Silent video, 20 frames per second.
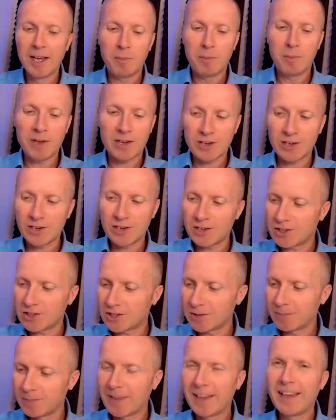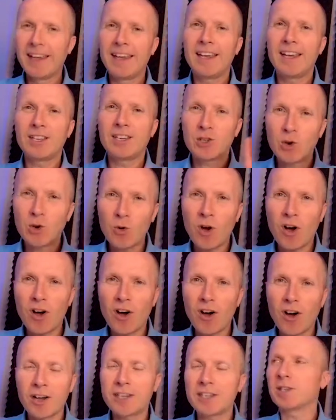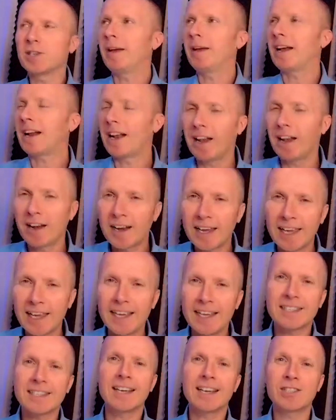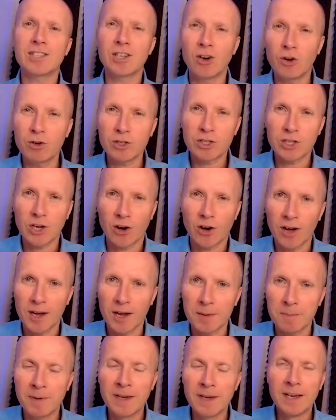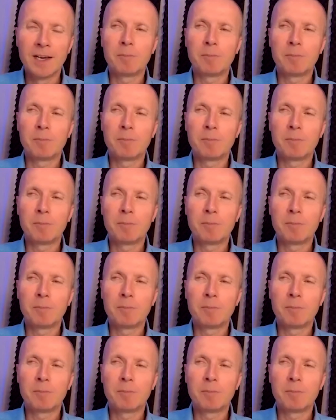Because it's all hard, it's a bit clunky, it takes a long time,